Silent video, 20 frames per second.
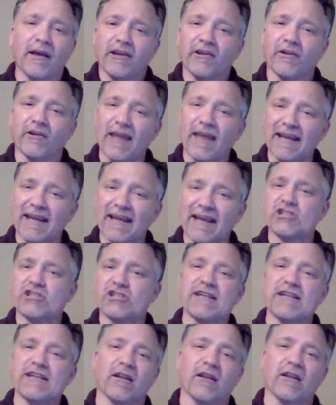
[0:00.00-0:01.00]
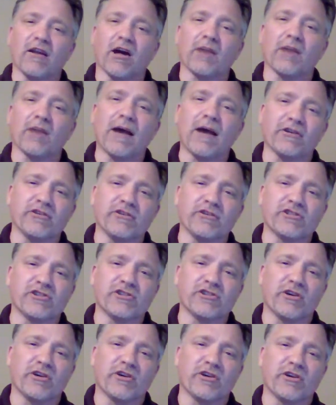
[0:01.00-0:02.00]
you know, that could change a lot about your
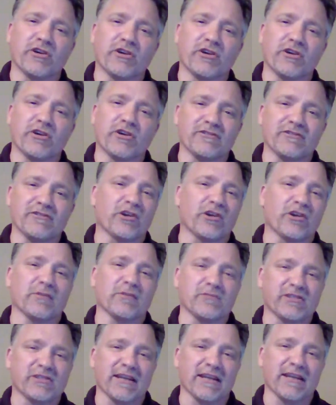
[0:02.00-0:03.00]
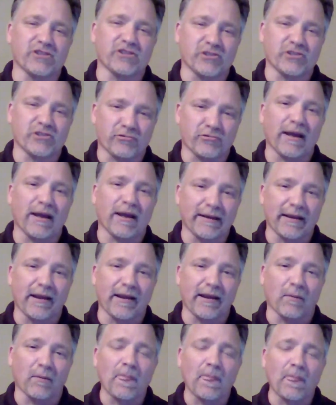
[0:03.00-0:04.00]
circumstances right
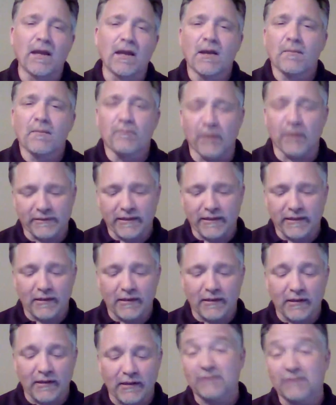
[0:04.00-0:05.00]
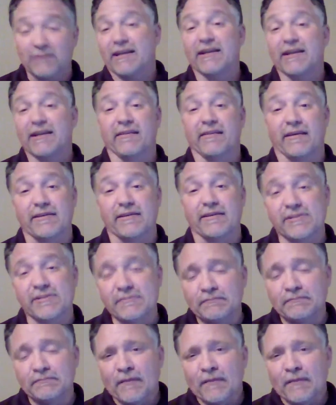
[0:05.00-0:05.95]
now. But I'll tell you this.